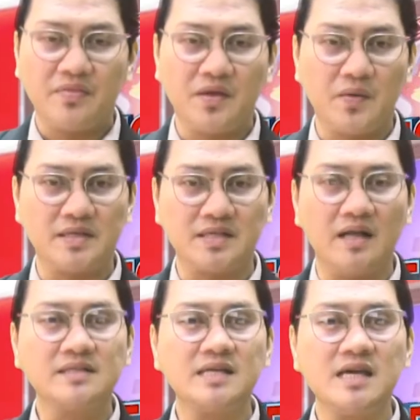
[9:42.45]
The
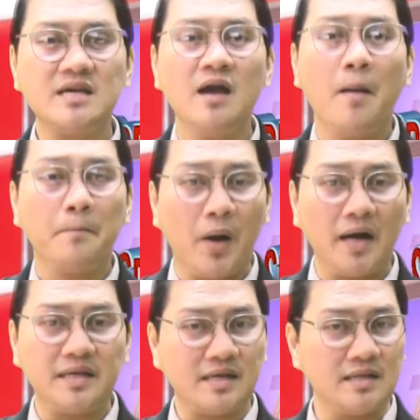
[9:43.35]
resulting
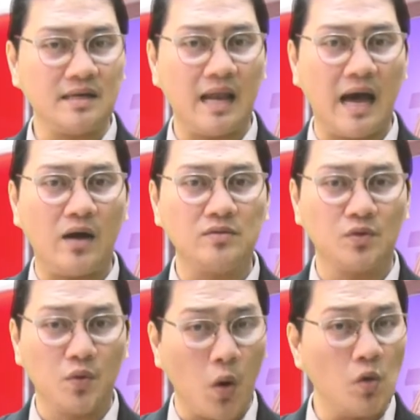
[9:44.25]
particle
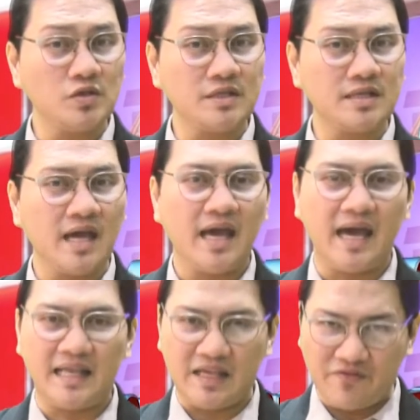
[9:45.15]
cloud rose
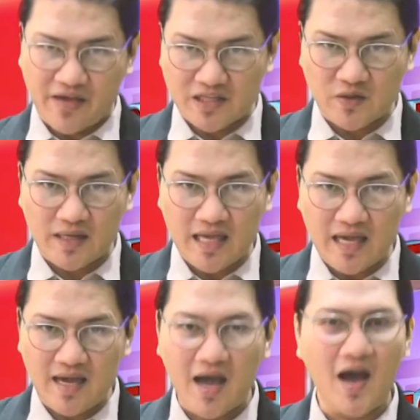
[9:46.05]
and
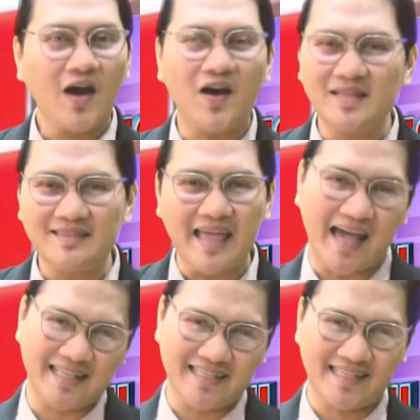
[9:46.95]
eventually
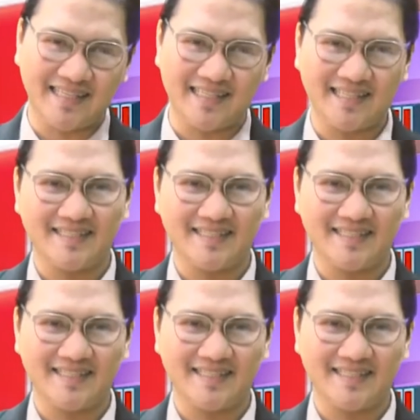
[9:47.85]
condensed.